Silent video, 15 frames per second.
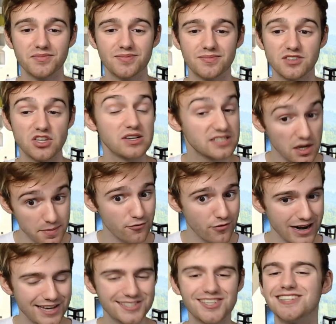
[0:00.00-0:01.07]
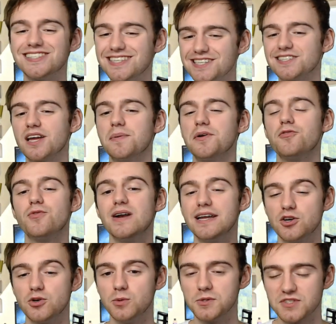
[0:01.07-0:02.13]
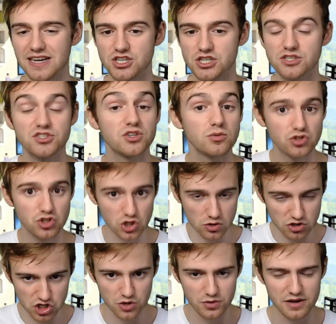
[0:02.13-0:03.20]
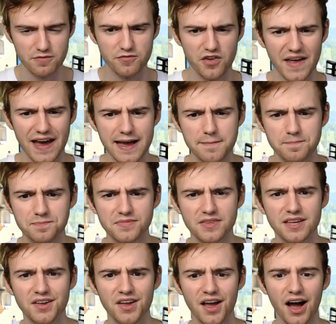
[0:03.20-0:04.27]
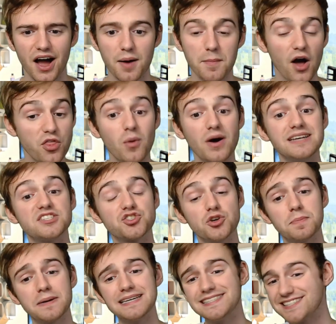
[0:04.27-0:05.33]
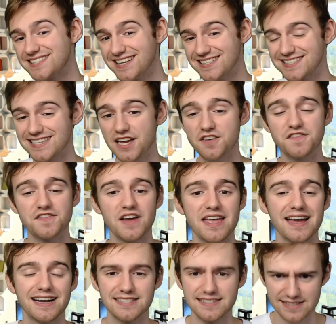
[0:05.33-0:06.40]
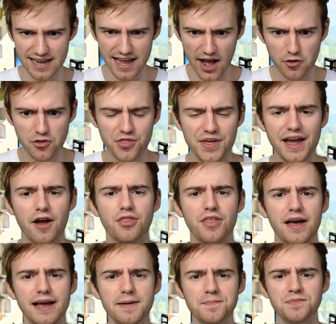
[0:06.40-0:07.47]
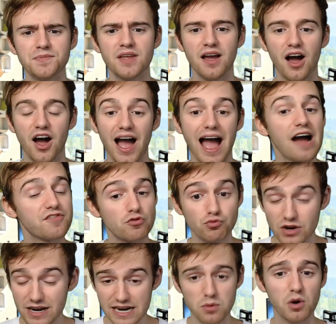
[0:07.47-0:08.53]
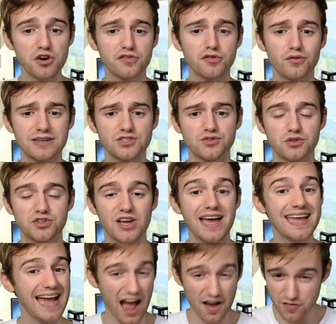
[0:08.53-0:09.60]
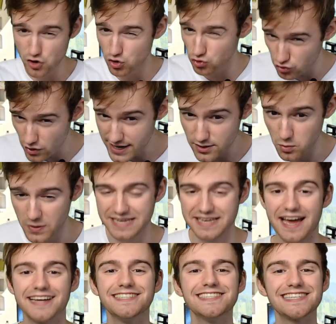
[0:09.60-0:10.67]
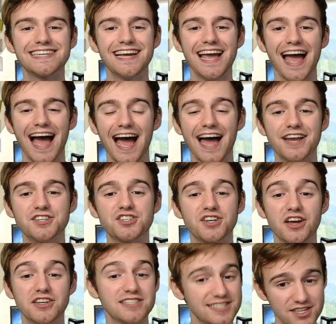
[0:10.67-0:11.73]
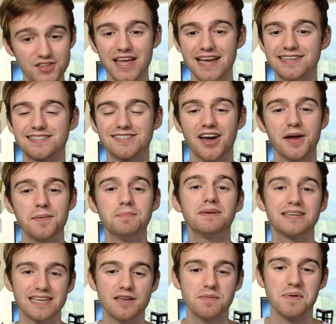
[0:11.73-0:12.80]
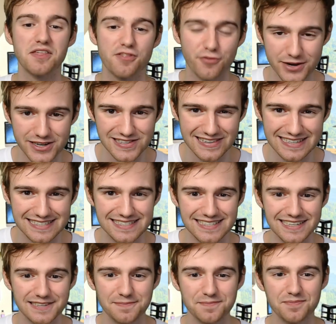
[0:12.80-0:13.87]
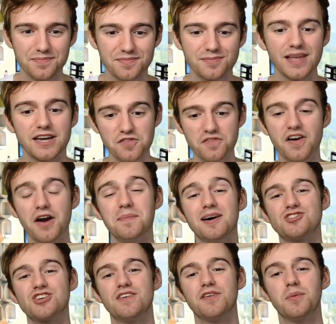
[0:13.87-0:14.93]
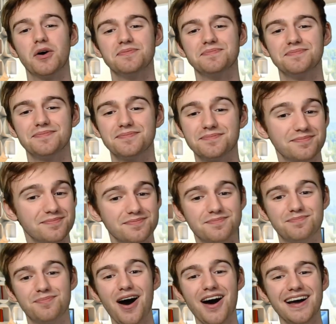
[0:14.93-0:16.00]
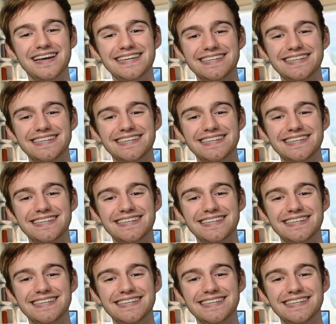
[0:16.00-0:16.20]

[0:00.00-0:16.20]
So it's going to be really exciting, it's going to be a really cool session, so do tune in for that. Otherwise, do please stay safe and stay healthy out there. Have a really wonderful rest of your day, have a great weekend, and until next time, keep it 360. Thank you very much, everyone. Bye.